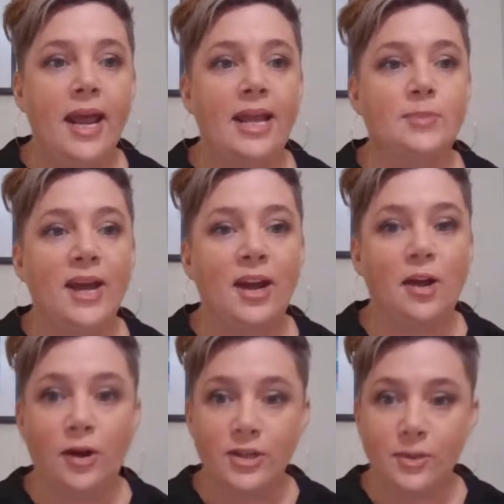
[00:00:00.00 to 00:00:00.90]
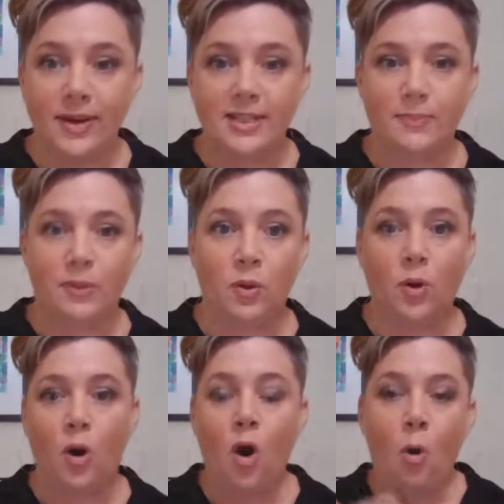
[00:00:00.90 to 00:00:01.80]
is we are going to
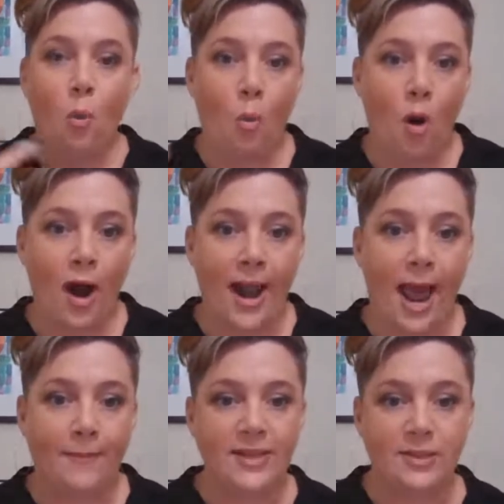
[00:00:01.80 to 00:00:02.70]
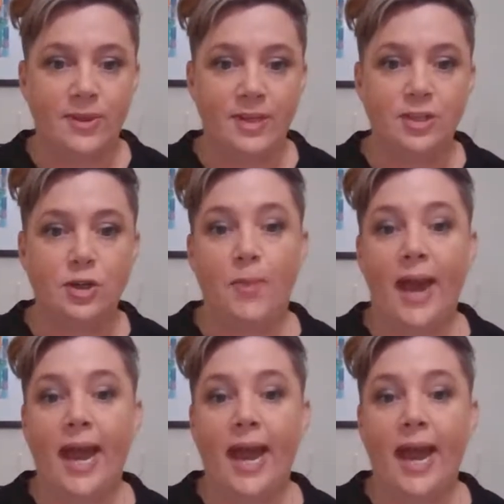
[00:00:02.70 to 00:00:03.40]
explore what happens with this new